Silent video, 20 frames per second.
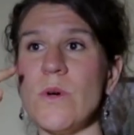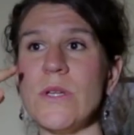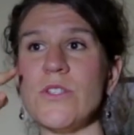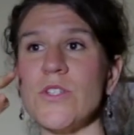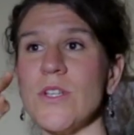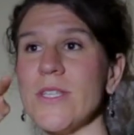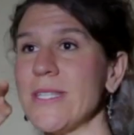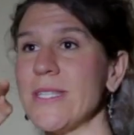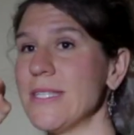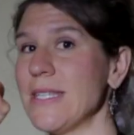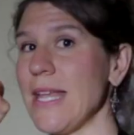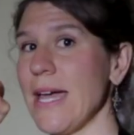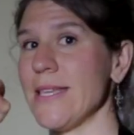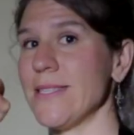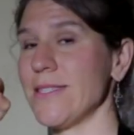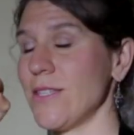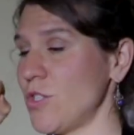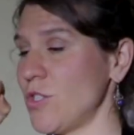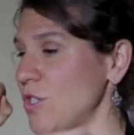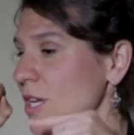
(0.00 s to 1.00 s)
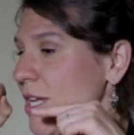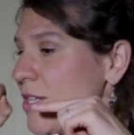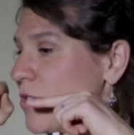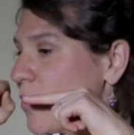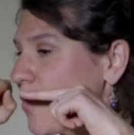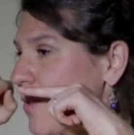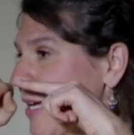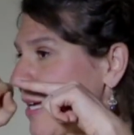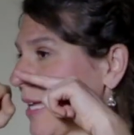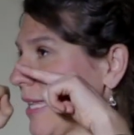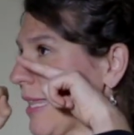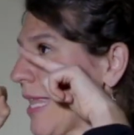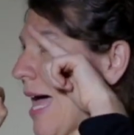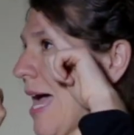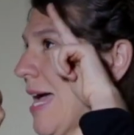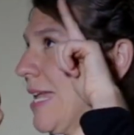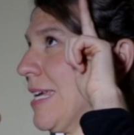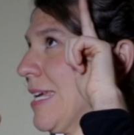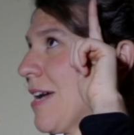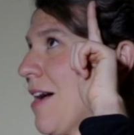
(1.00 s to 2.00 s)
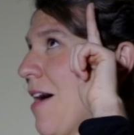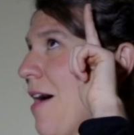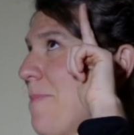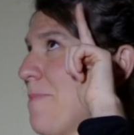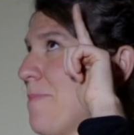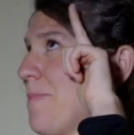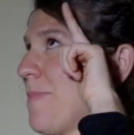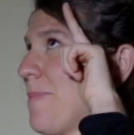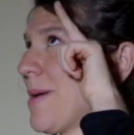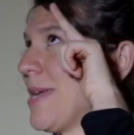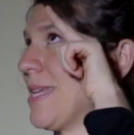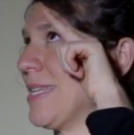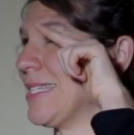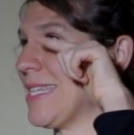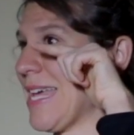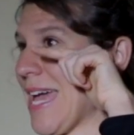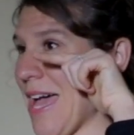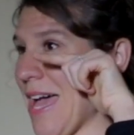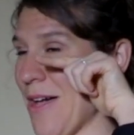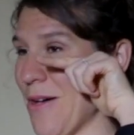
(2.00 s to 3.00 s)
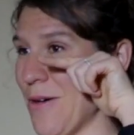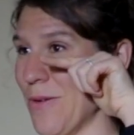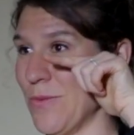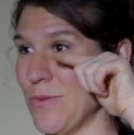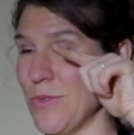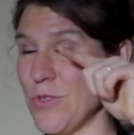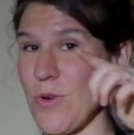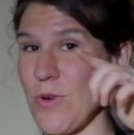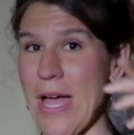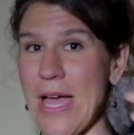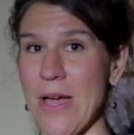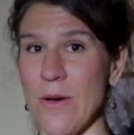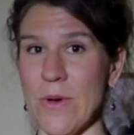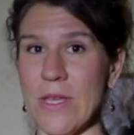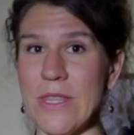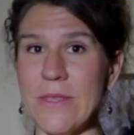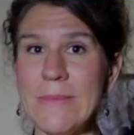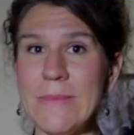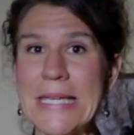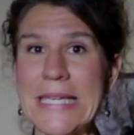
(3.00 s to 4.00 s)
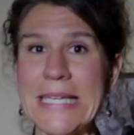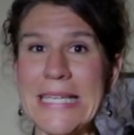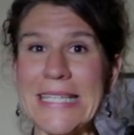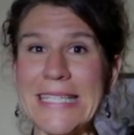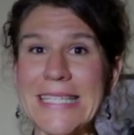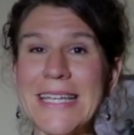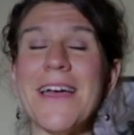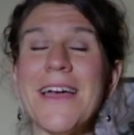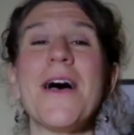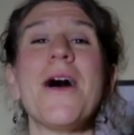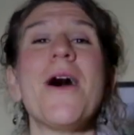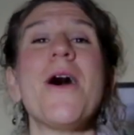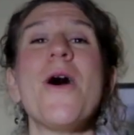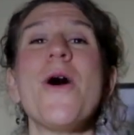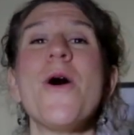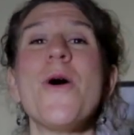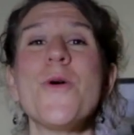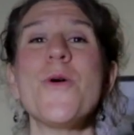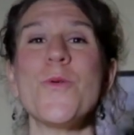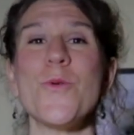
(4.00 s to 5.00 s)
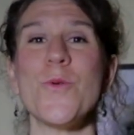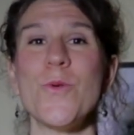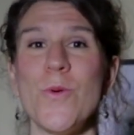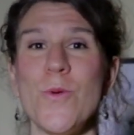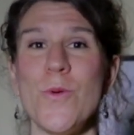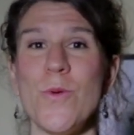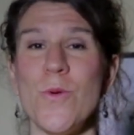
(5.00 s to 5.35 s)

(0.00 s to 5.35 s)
just nice and gentle, like gliding up and down. Try it with me. Ooh,